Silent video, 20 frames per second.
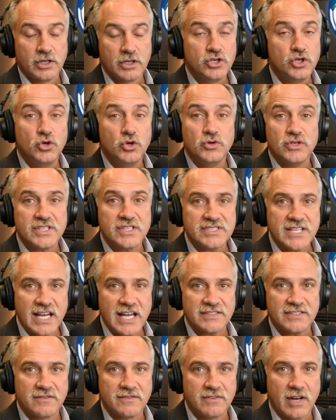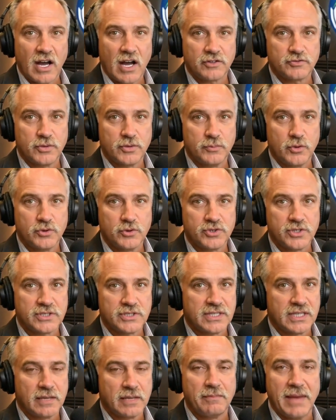2 decisive
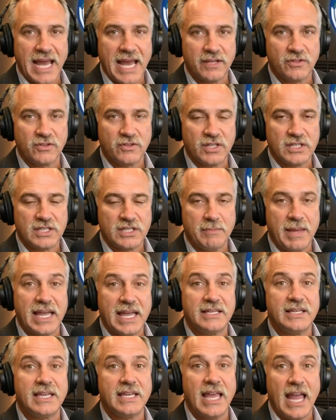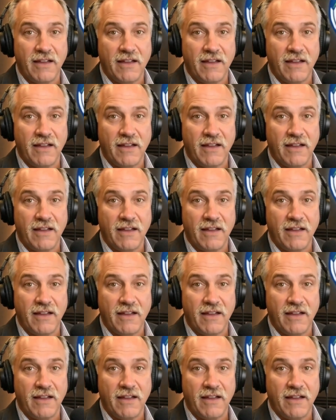contributions in a match that demanded